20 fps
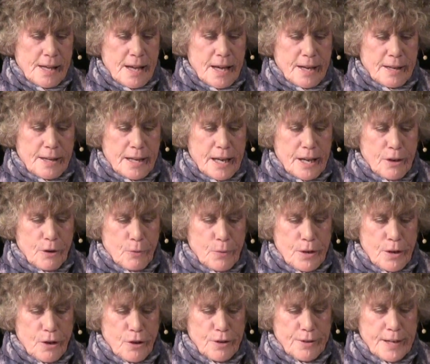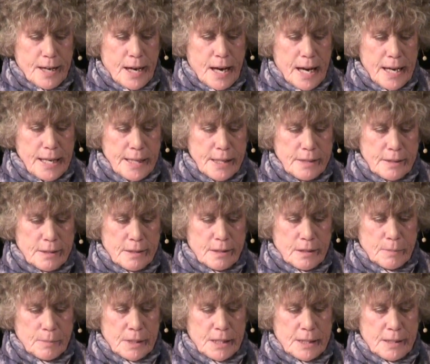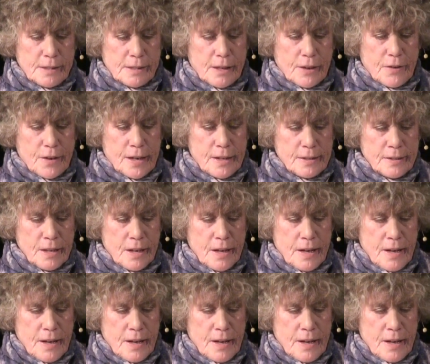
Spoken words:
And later we learned to hike into some of these areas.